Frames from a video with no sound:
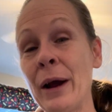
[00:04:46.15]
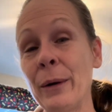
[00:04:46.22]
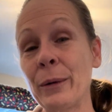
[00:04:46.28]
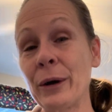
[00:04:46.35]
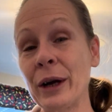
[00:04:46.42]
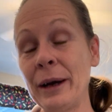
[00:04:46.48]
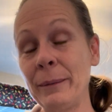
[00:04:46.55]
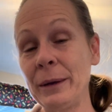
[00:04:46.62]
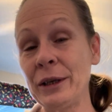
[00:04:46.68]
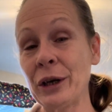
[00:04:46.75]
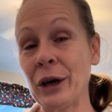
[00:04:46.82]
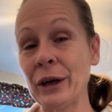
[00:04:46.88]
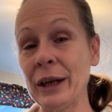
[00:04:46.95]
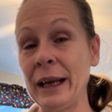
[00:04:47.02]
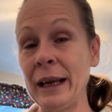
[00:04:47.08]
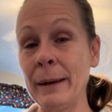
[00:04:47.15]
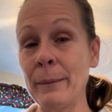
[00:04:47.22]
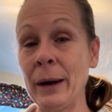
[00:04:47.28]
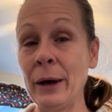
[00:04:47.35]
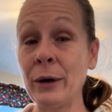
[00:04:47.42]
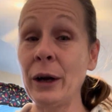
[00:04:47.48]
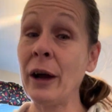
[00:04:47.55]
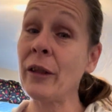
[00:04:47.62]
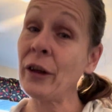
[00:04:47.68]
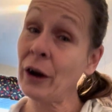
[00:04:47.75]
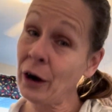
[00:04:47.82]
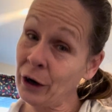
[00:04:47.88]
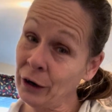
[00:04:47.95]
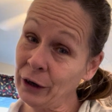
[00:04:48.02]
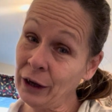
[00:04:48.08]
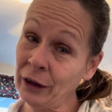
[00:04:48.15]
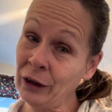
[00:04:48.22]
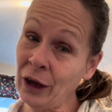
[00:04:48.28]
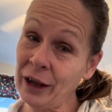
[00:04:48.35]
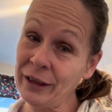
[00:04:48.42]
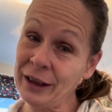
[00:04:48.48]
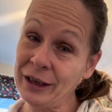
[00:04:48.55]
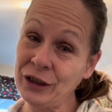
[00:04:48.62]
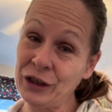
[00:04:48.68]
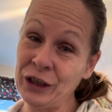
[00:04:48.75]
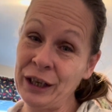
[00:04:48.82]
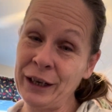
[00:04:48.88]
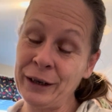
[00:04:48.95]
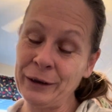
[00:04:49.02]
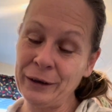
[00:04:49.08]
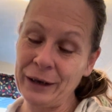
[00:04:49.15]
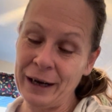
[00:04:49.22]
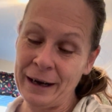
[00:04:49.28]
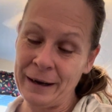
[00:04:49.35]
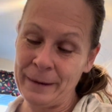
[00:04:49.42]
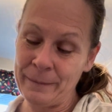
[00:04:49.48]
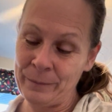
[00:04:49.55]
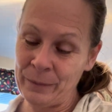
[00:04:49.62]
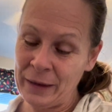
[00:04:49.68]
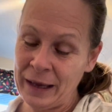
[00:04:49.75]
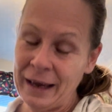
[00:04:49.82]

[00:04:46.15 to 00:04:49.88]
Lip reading: We're going to be talking about the heart a lot this year.